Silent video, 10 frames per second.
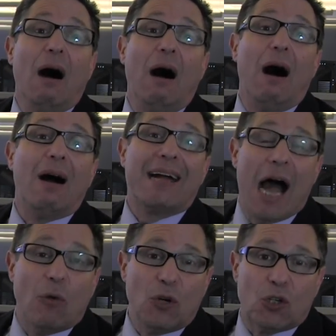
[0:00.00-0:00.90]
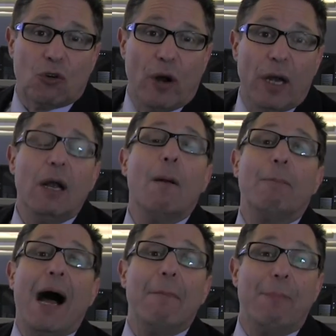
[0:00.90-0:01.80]
uh, counter trend
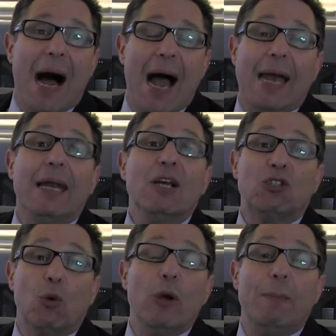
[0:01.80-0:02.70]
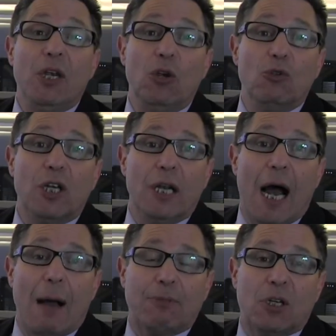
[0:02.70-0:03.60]
by buying. Should we be using
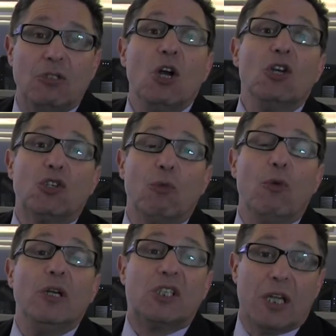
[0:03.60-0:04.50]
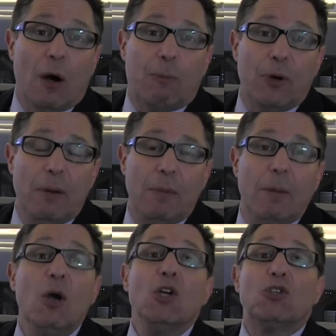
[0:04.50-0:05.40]
options? Should we sell
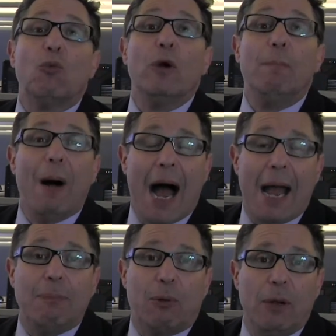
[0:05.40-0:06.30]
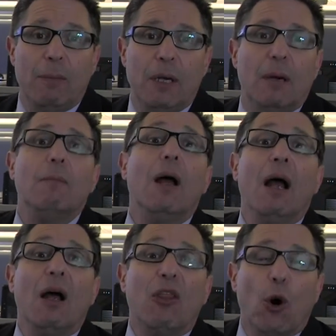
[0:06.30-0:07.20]
premium? Should we buy premium?
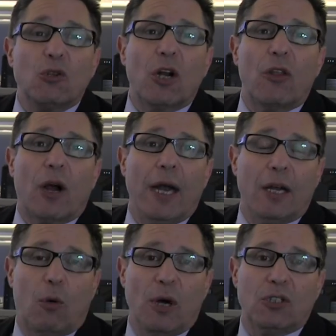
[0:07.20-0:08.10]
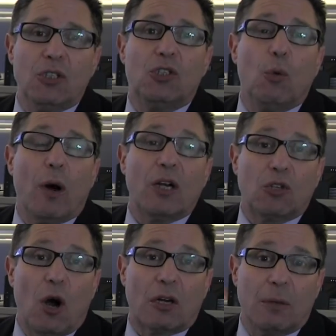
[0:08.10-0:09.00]
Those are the kind of questions you want to
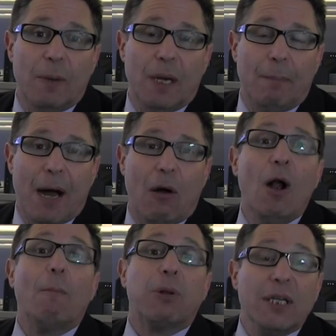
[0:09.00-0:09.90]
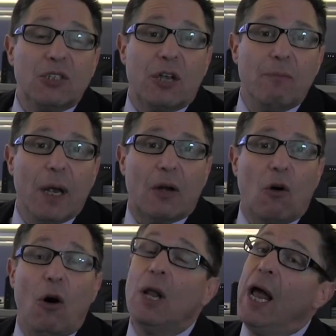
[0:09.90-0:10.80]
talk to me about. Please give me a
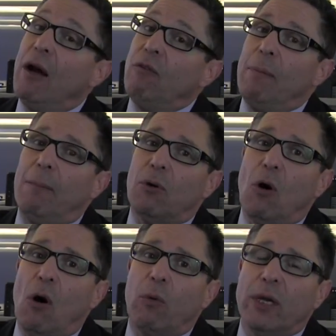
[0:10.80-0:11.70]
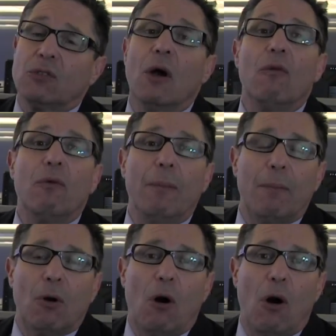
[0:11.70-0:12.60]
call. And remember always,
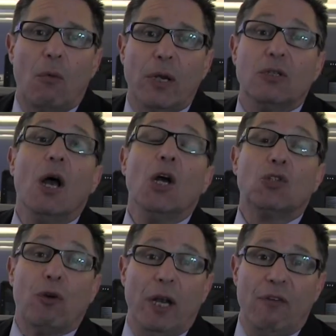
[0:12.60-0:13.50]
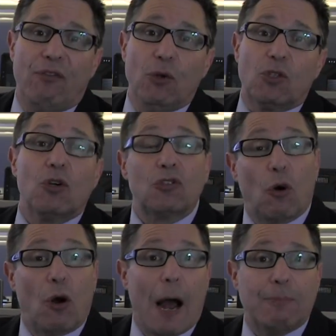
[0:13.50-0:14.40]
remember always, Trading futures
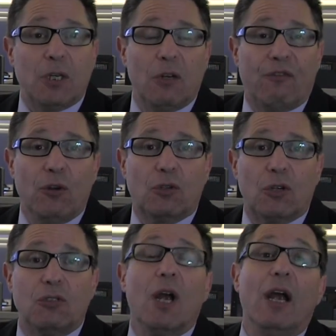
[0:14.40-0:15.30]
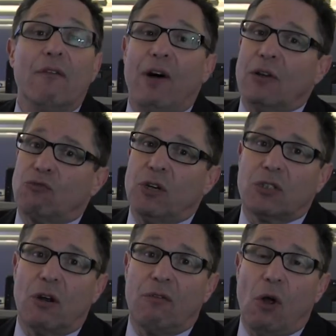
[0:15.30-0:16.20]
or option to futures involves
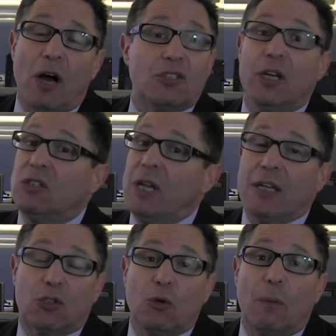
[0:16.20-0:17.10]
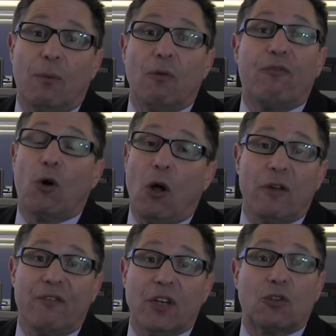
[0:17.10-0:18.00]
risk of loss and is not suitable for all
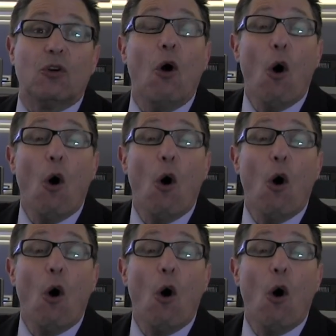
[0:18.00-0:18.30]
investor